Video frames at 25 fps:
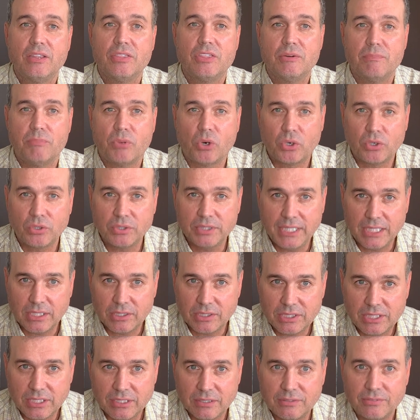the moral
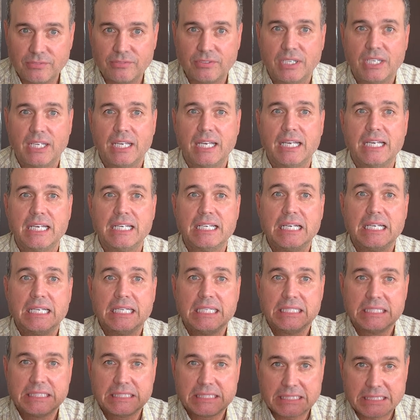narrative
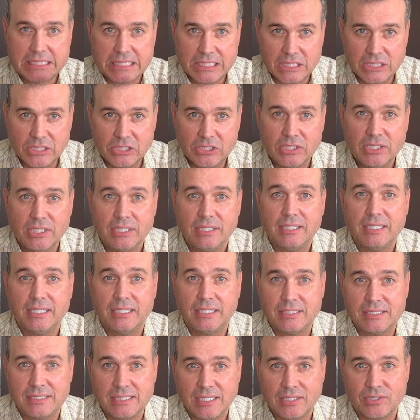still
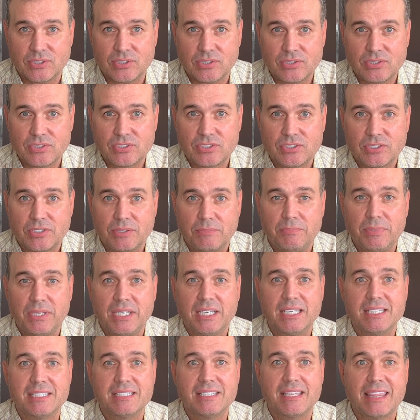exists
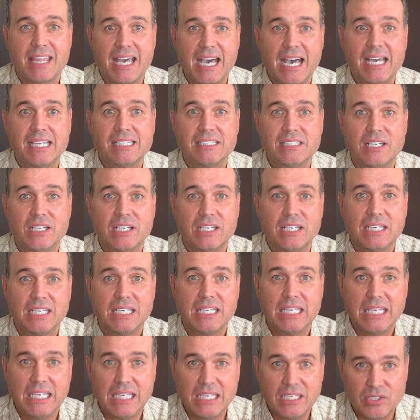because that
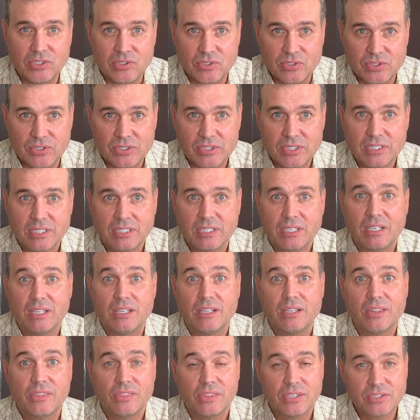is
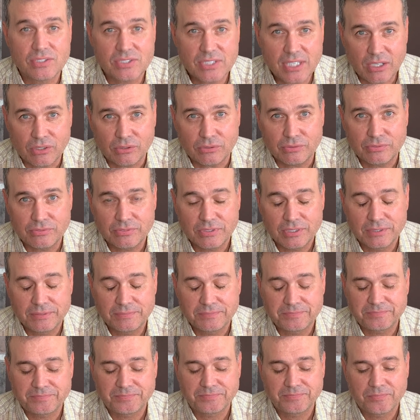the self.
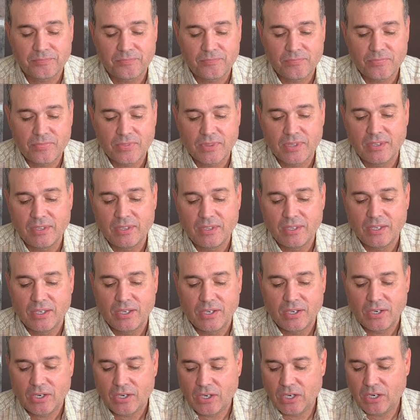
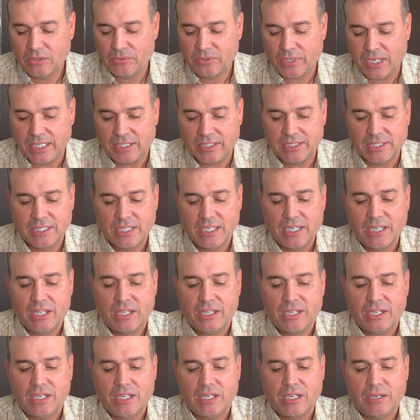All right.
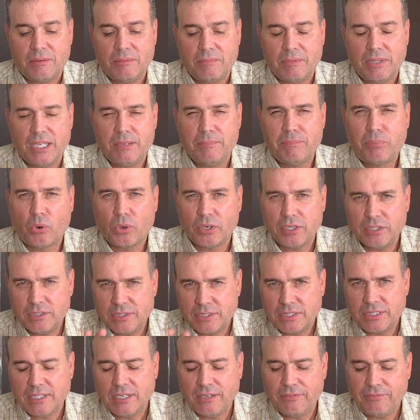
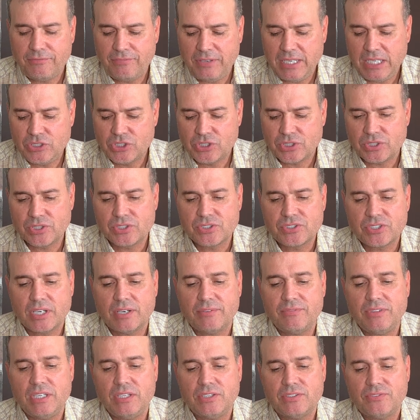Important features
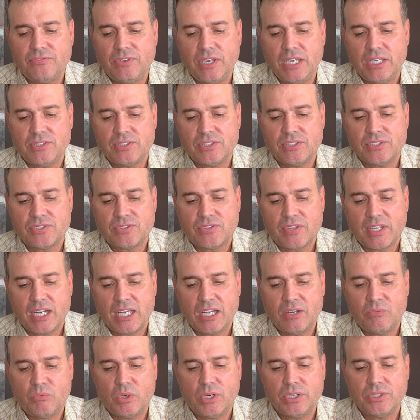of these phases that
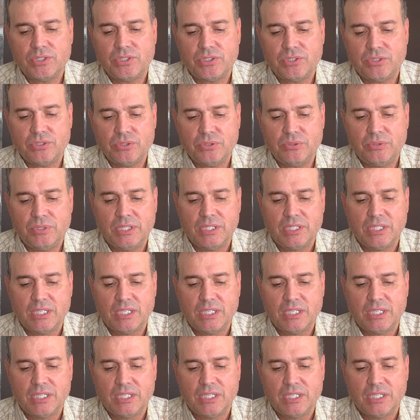I want to